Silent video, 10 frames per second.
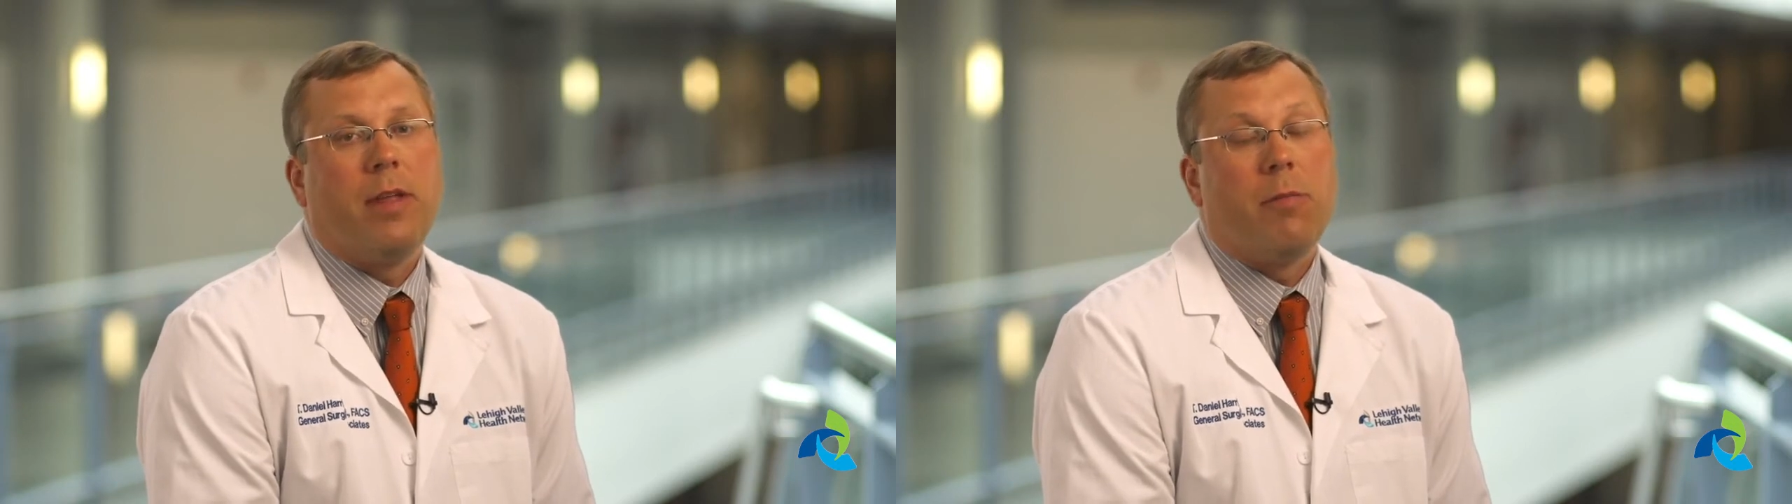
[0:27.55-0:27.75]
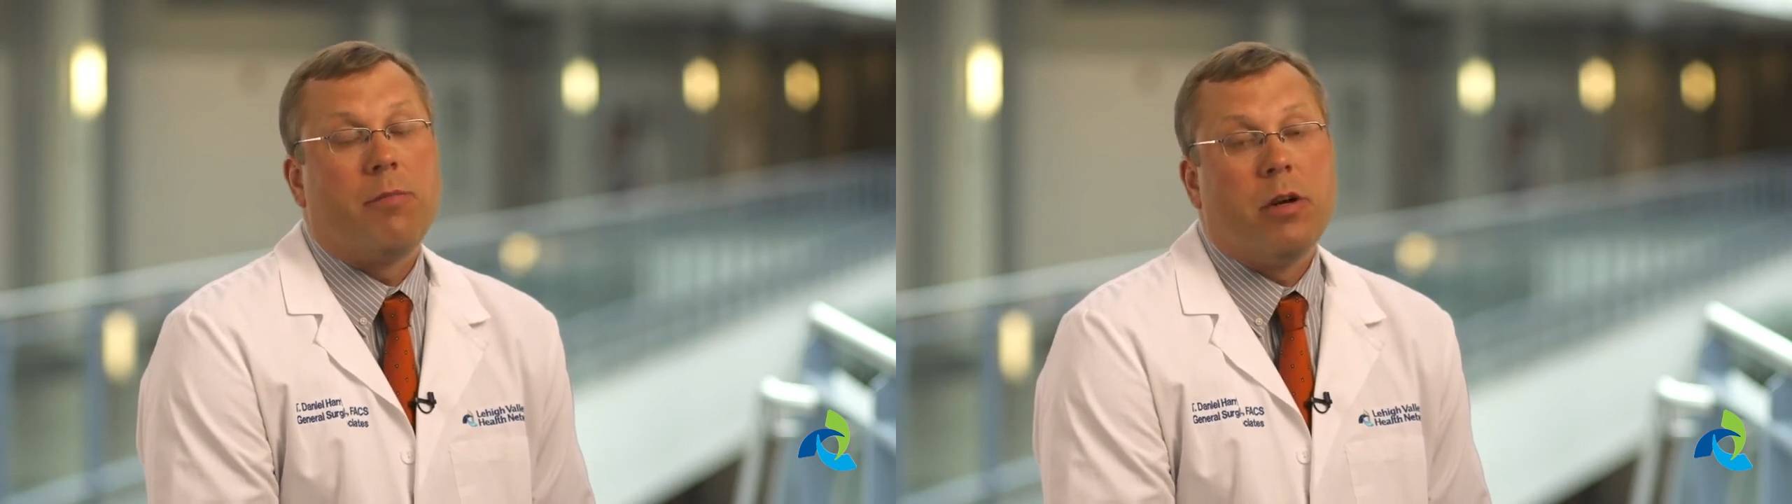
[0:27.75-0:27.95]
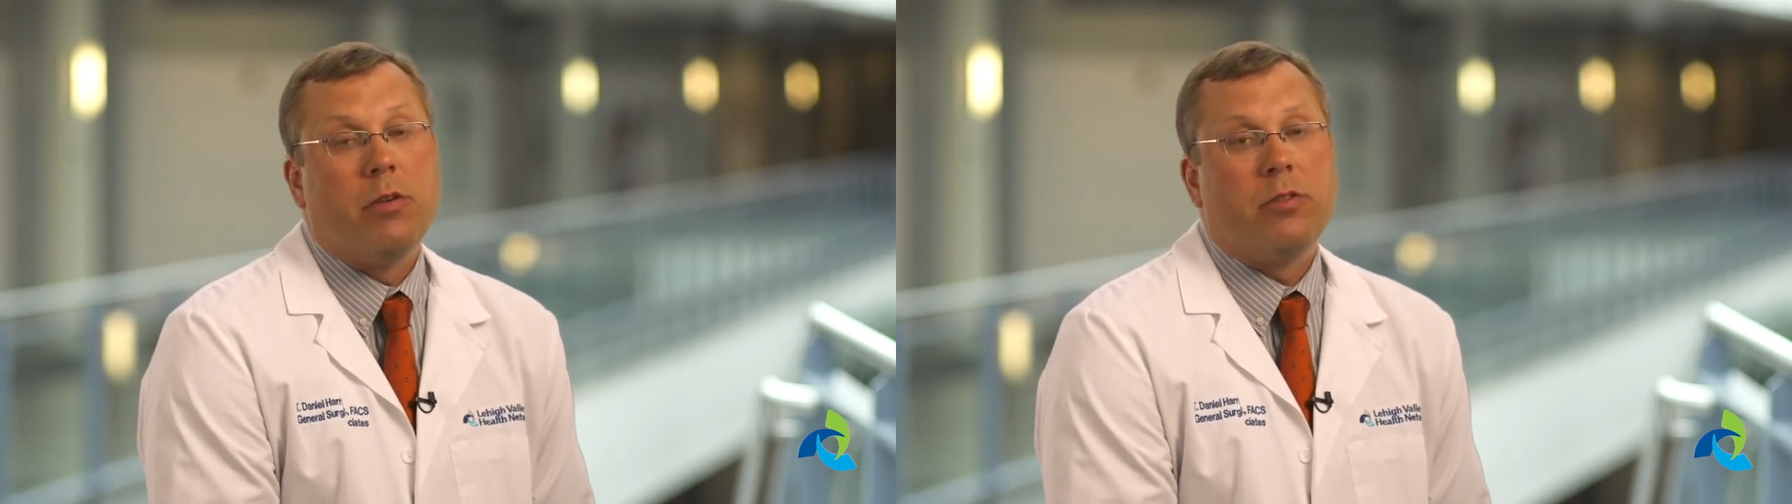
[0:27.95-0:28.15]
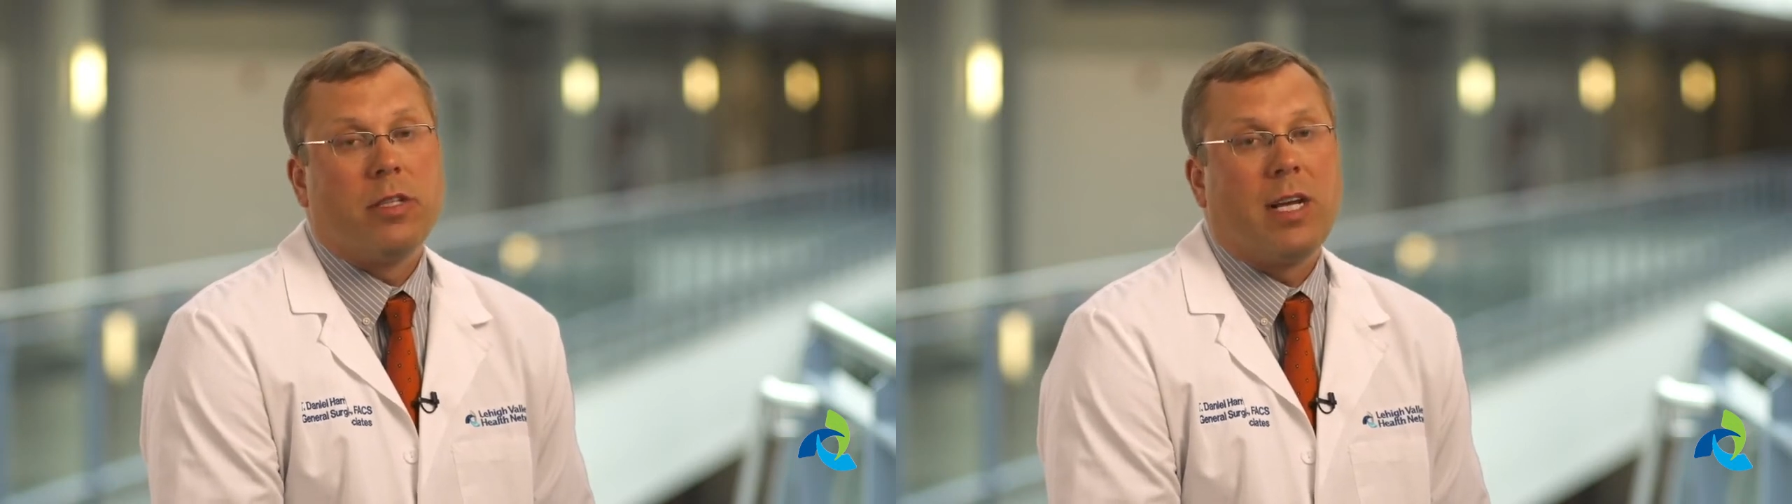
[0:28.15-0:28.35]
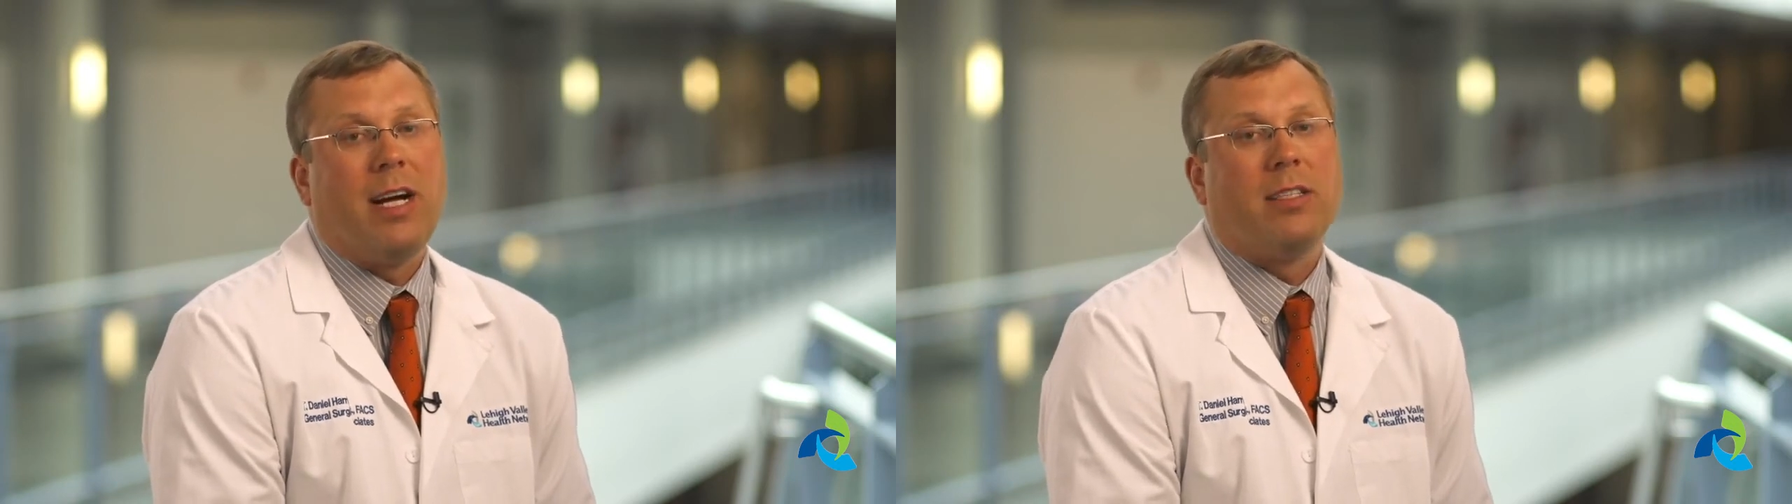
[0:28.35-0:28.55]
and the pros
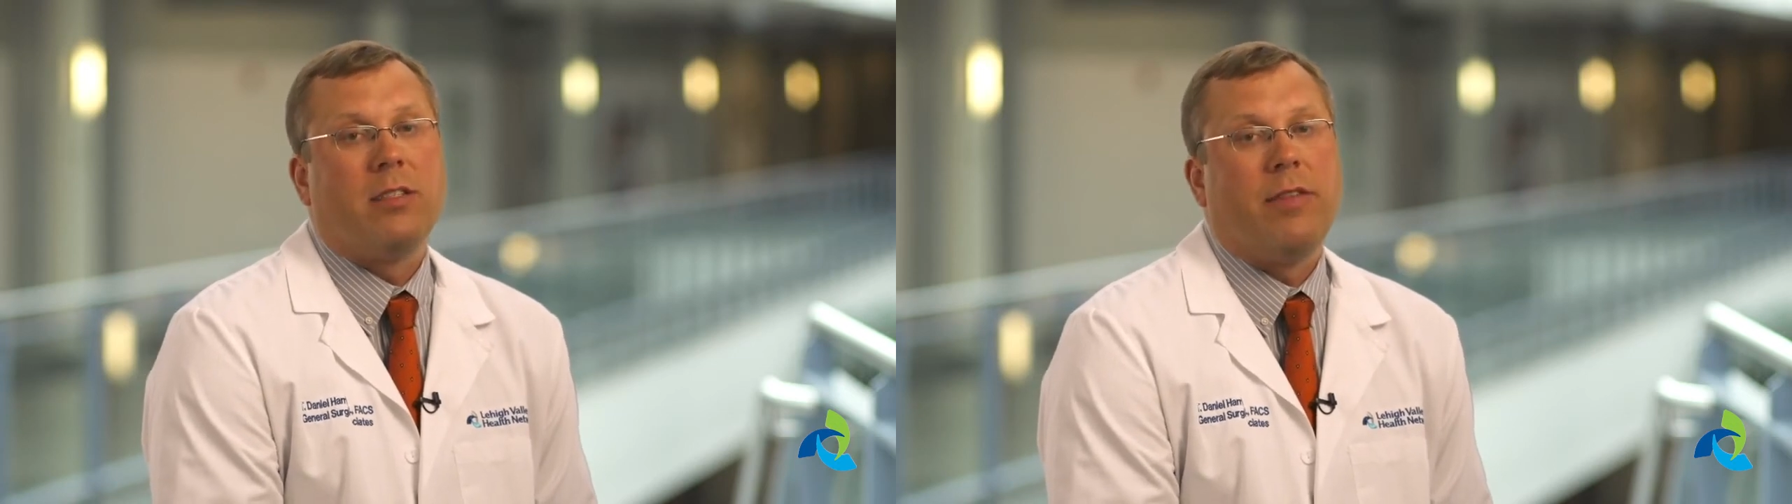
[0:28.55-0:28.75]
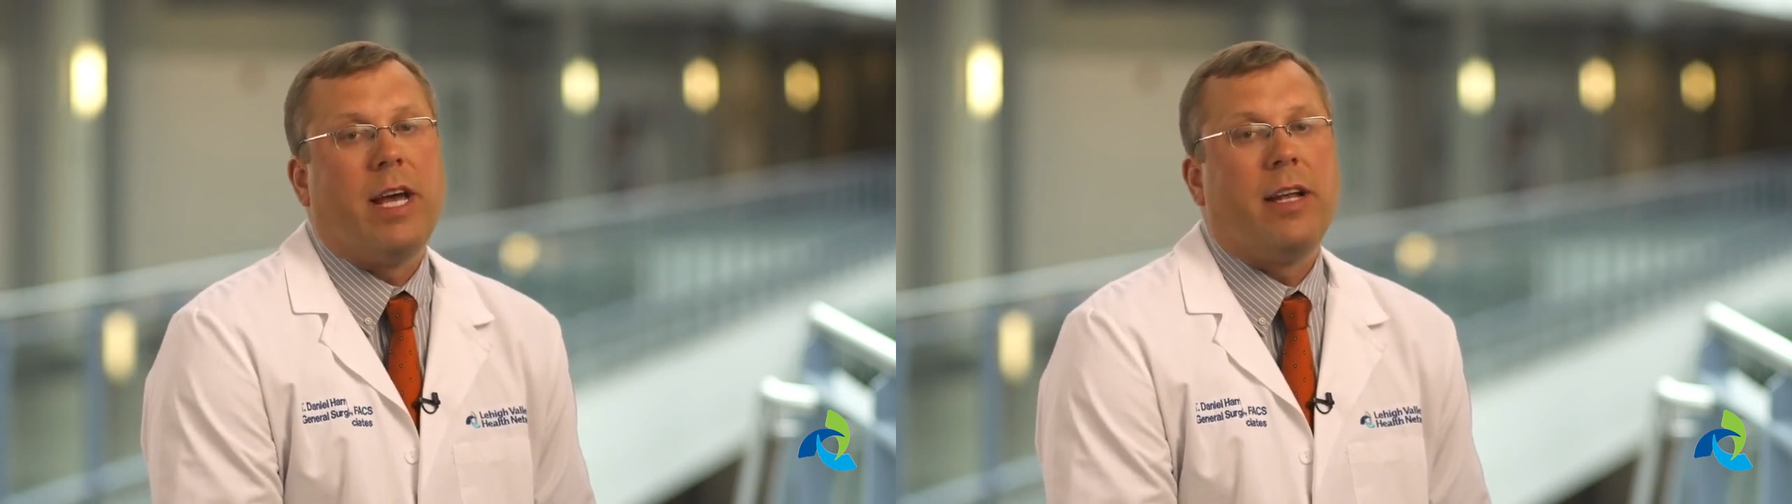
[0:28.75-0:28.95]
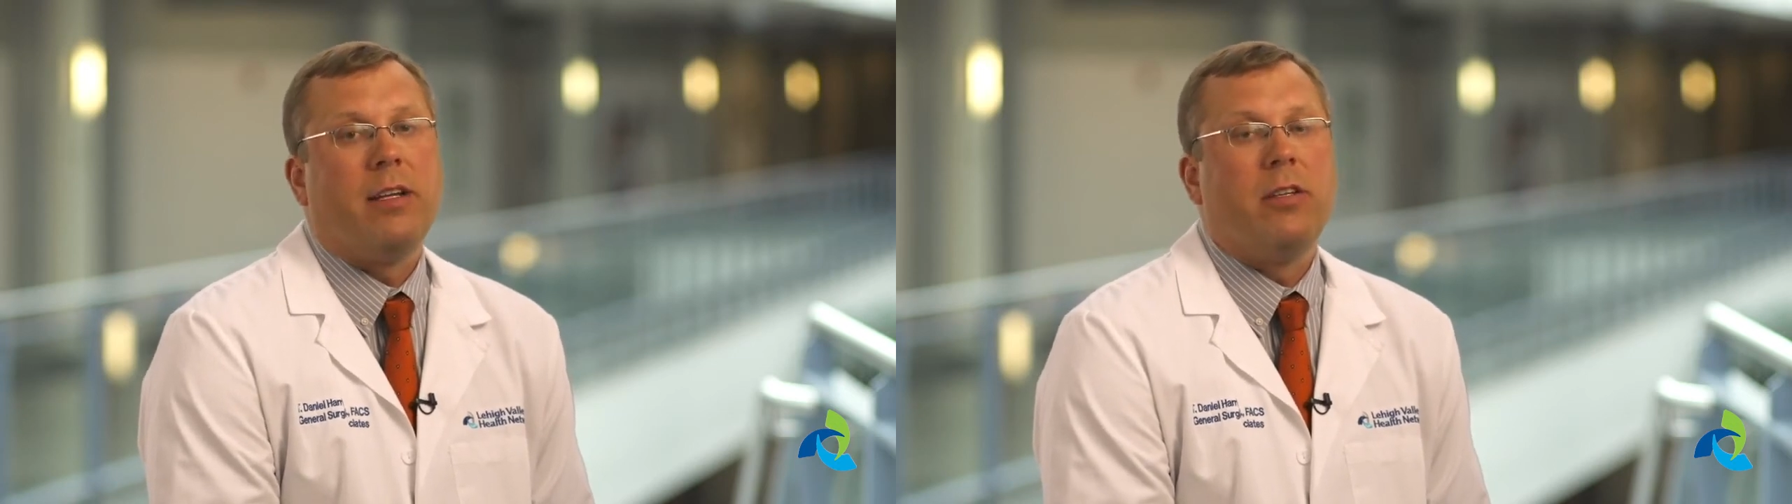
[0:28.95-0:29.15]
and cons of that in